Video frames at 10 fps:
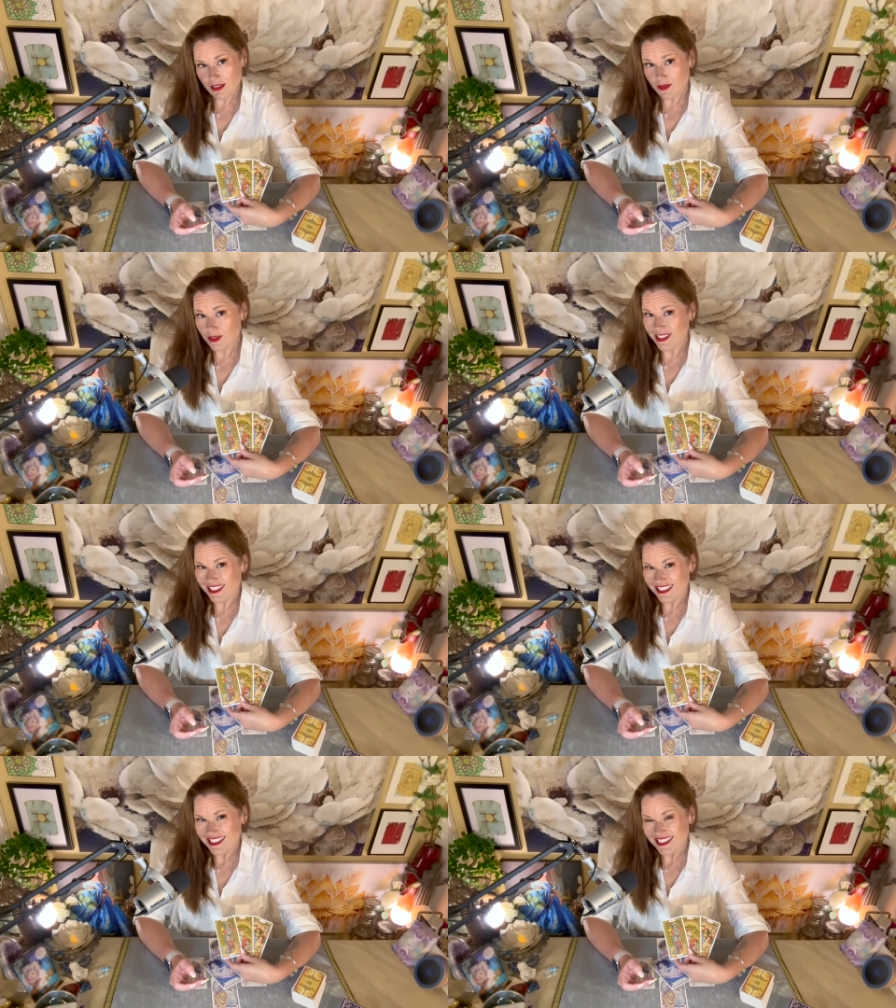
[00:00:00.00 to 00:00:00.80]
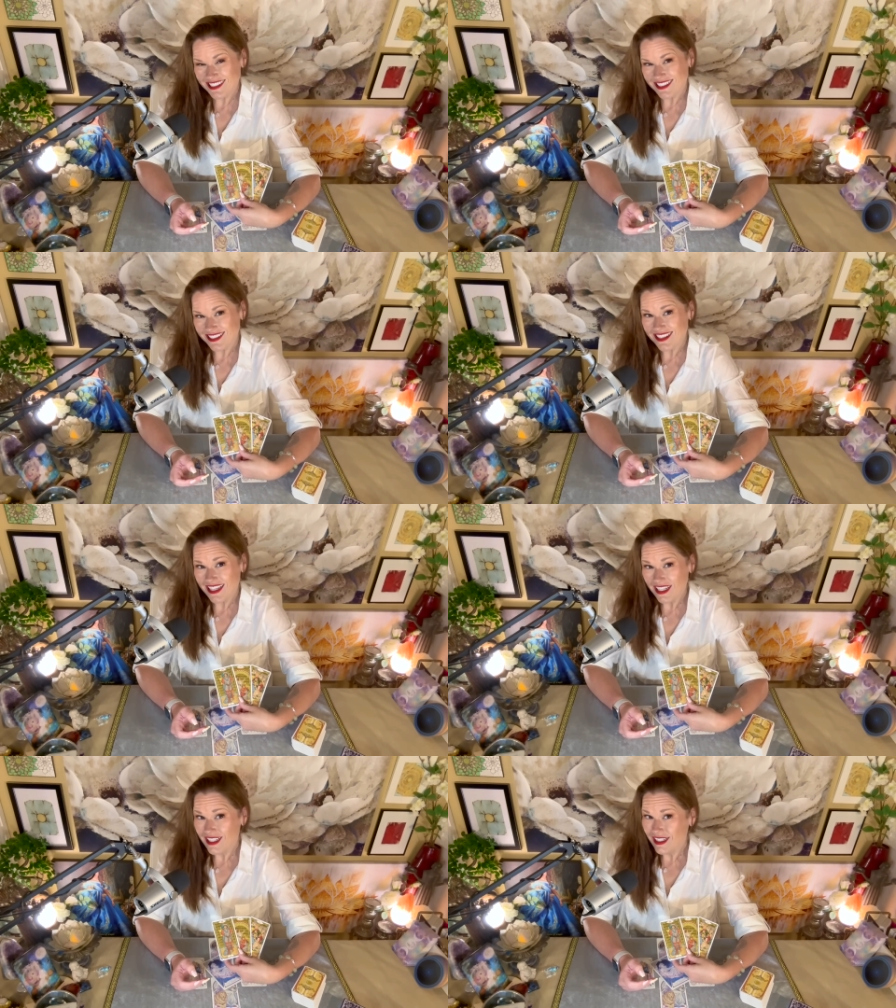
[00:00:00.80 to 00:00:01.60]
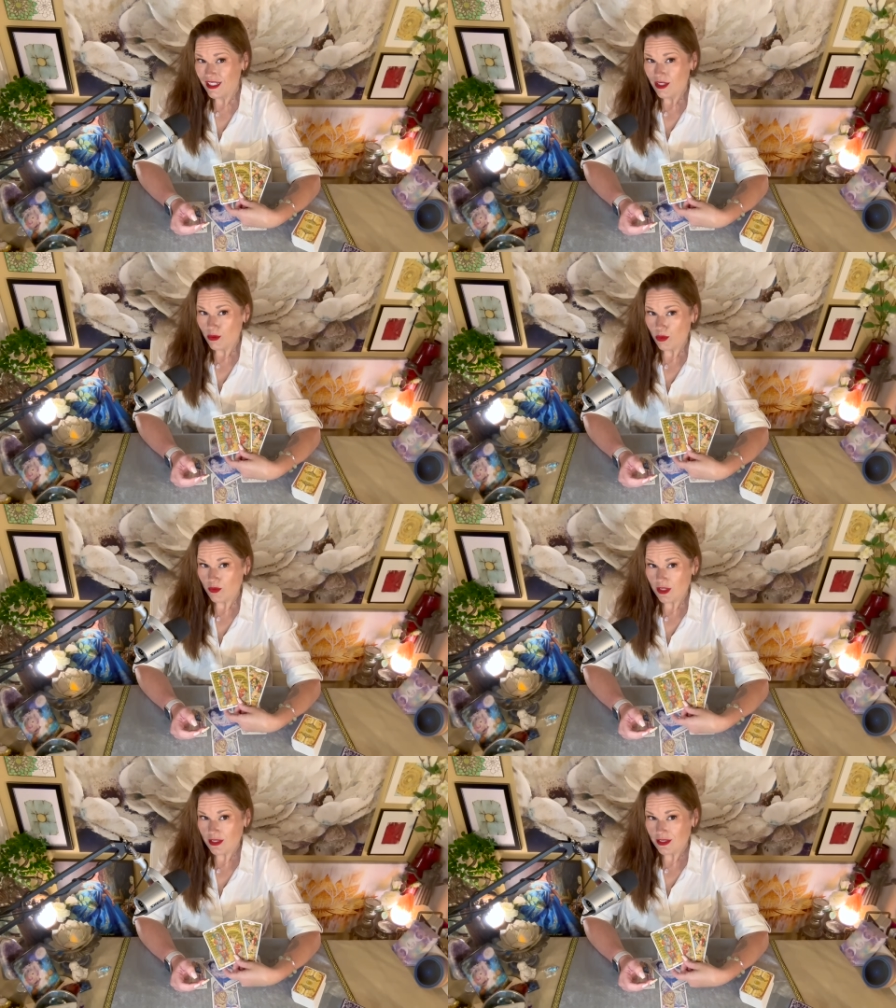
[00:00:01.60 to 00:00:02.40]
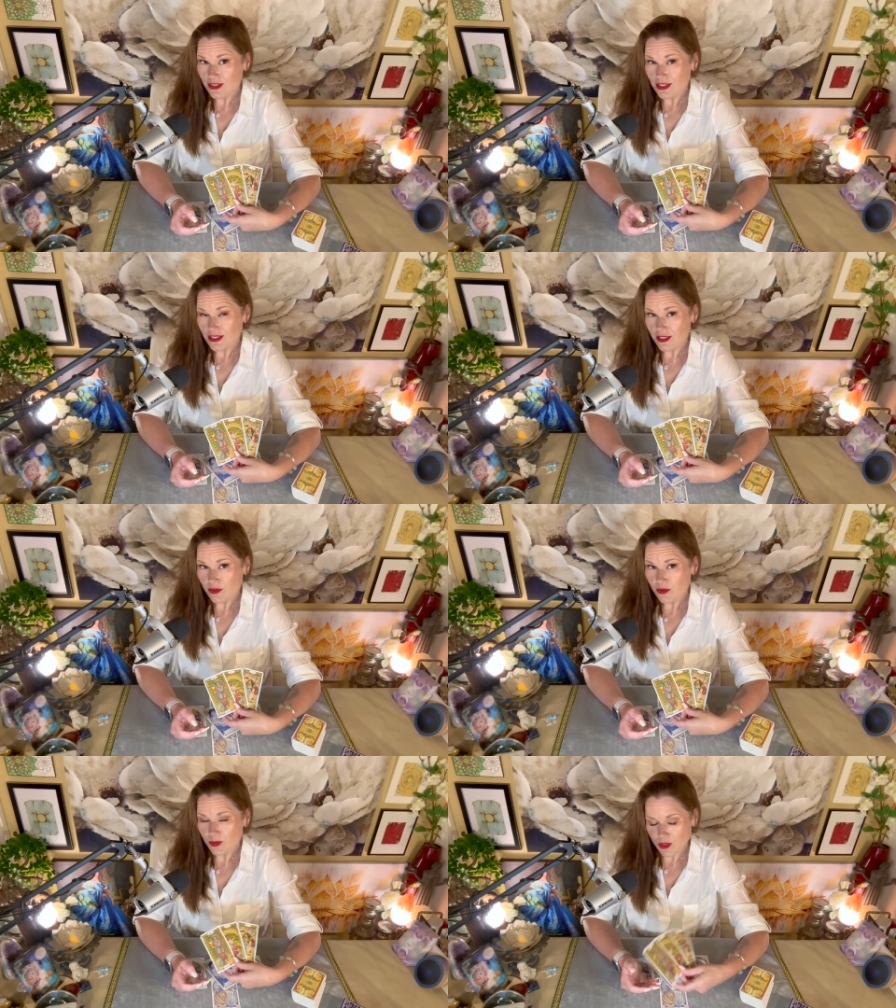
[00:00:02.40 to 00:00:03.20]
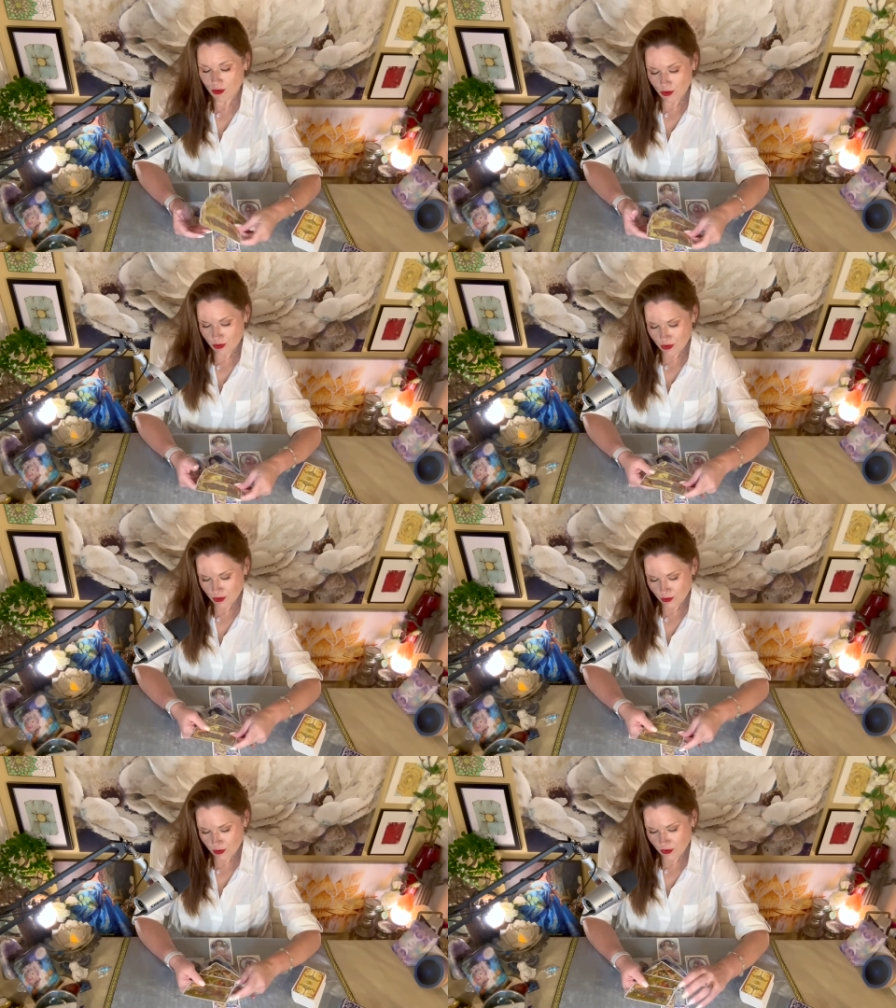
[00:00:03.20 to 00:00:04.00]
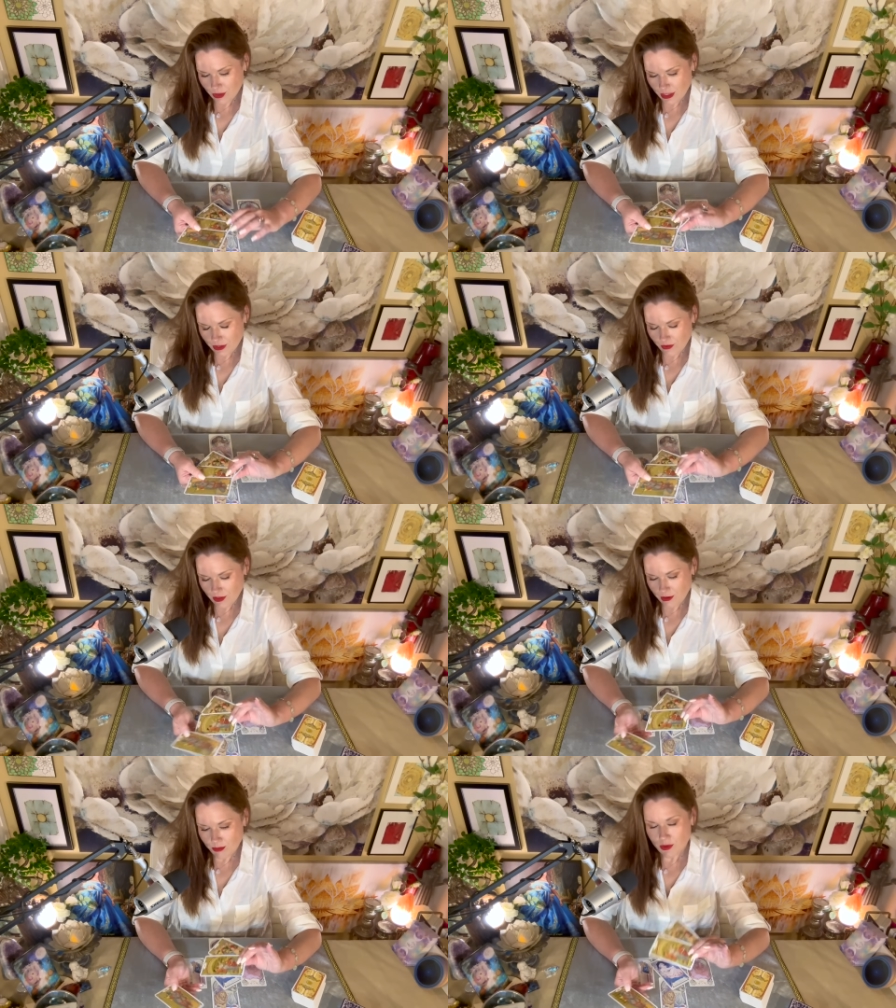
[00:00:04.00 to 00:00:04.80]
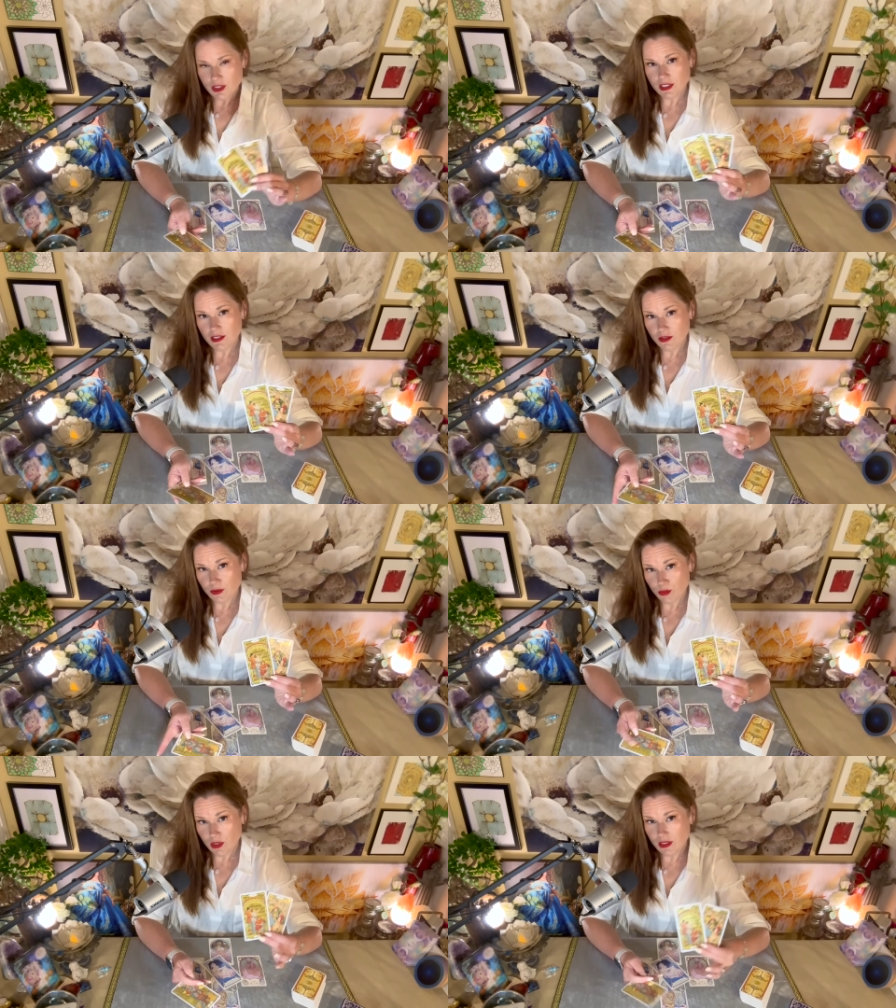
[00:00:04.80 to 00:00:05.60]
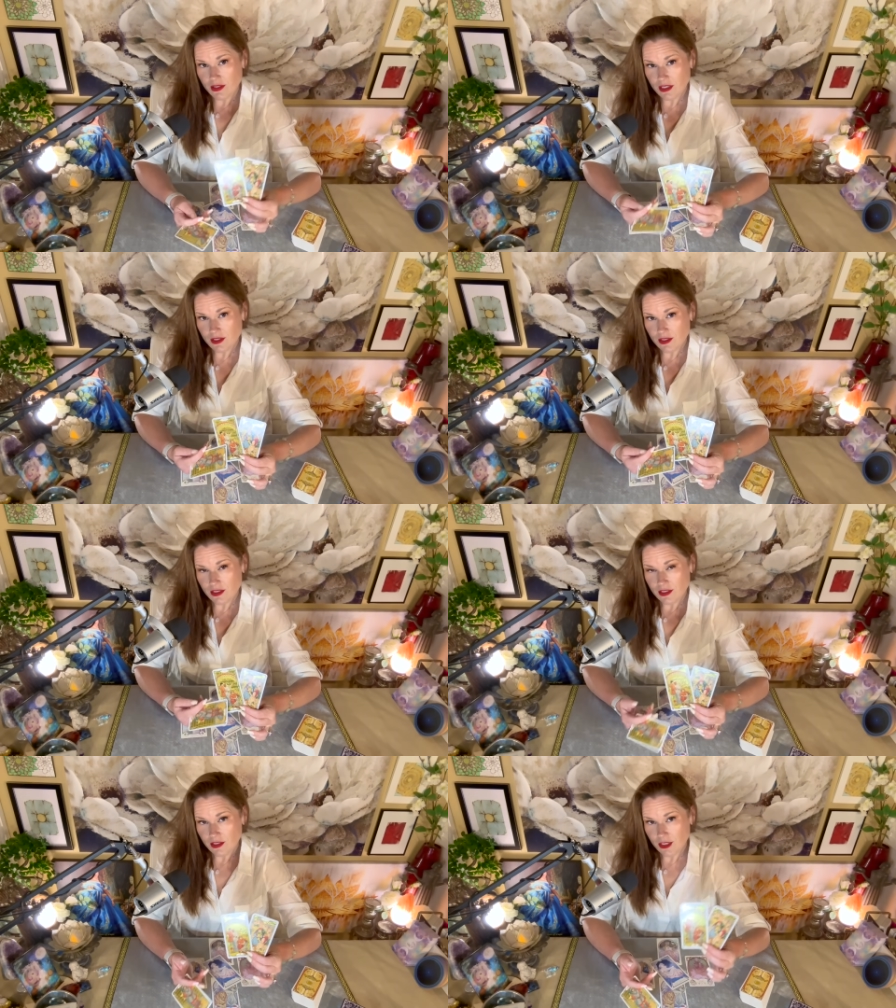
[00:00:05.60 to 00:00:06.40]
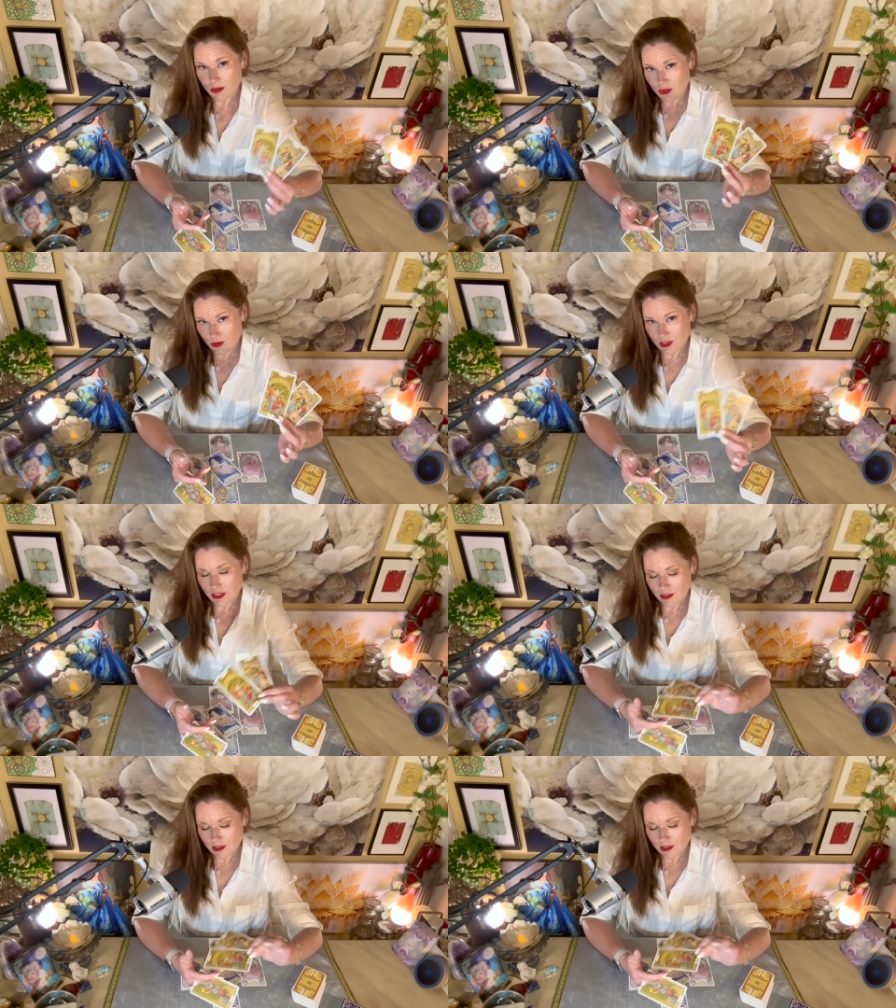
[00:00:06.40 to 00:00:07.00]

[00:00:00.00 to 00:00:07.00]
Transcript: loveliness that is well, frankly, just love, but also underneath that particular umbrella that is the Ten of Cups. So the Ten of